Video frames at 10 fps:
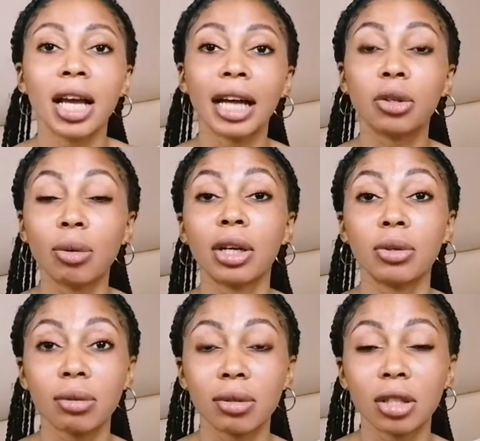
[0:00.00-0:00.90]
I know I
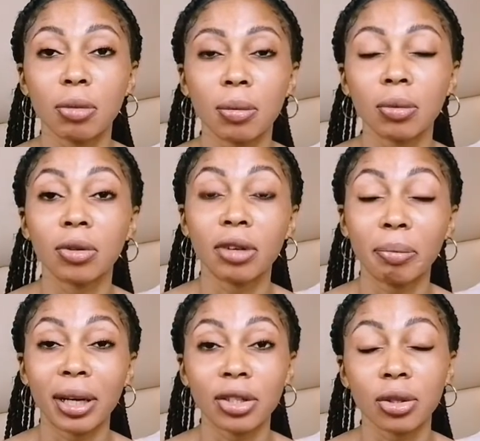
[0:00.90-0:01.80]
used to see people with
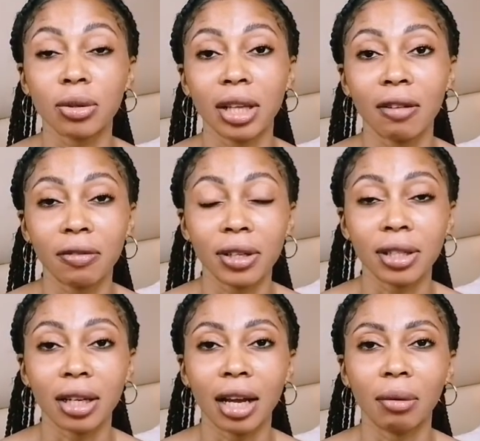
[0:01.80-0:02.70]
red patches on their
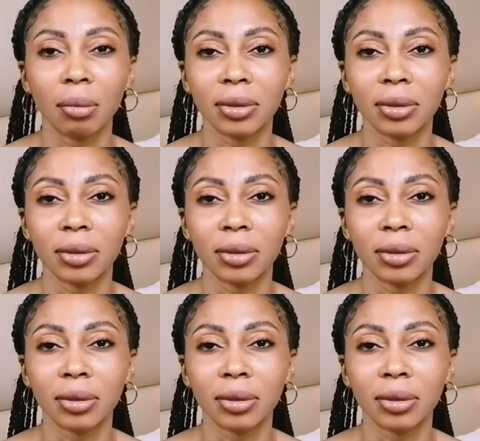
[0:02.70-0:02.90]
face and I